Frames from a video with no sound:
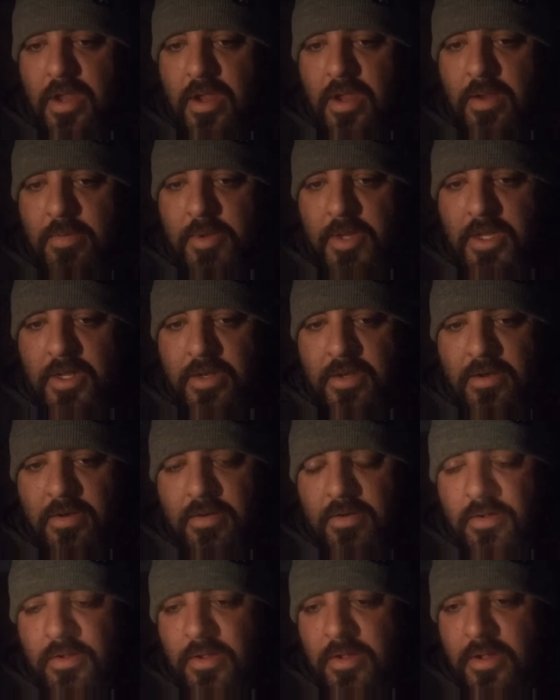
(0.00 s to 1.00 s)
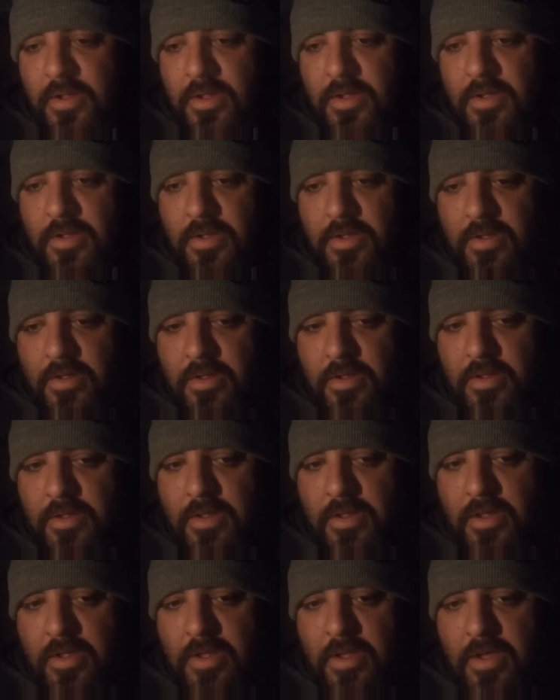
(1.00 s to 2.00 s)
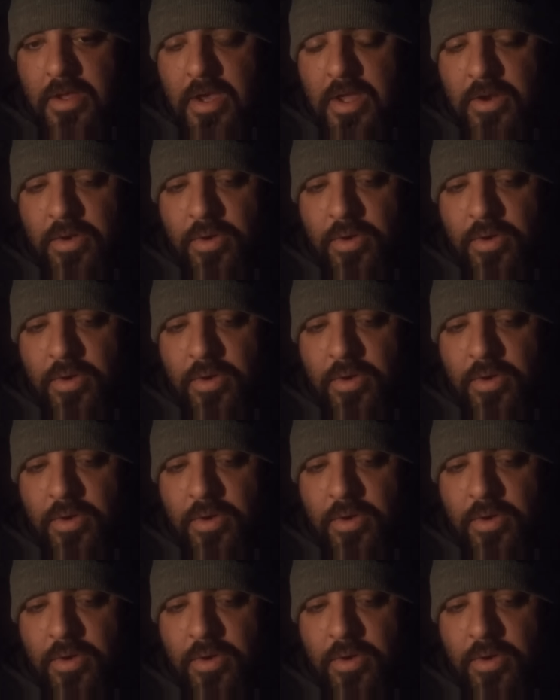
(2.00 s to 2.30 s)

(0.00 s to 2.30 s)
I mean, I